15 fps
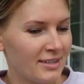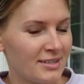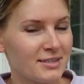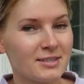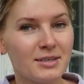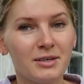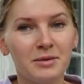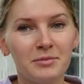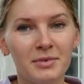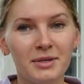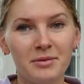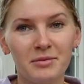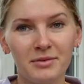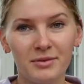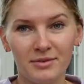Some
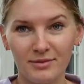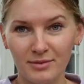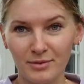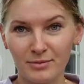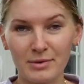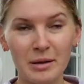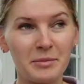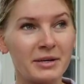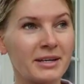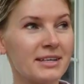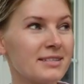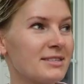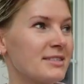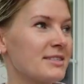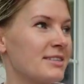
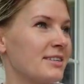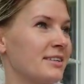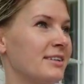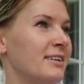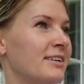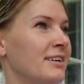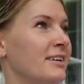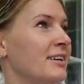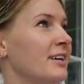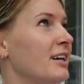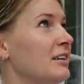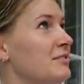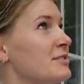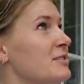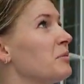reminisce
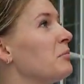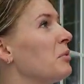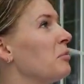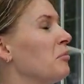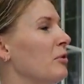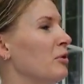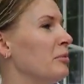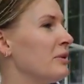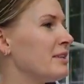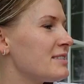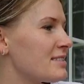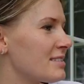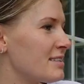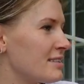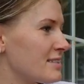of some
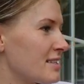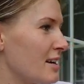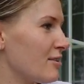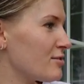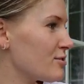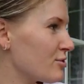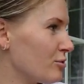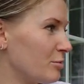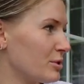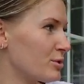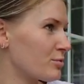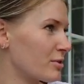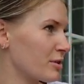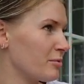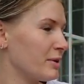moments in this house. So
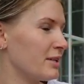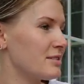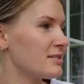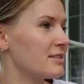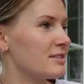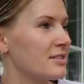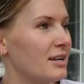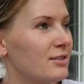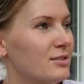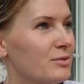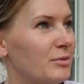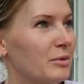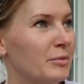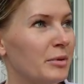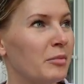much work went into this house
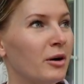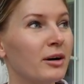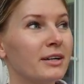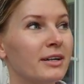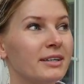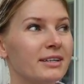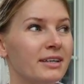when we bought it.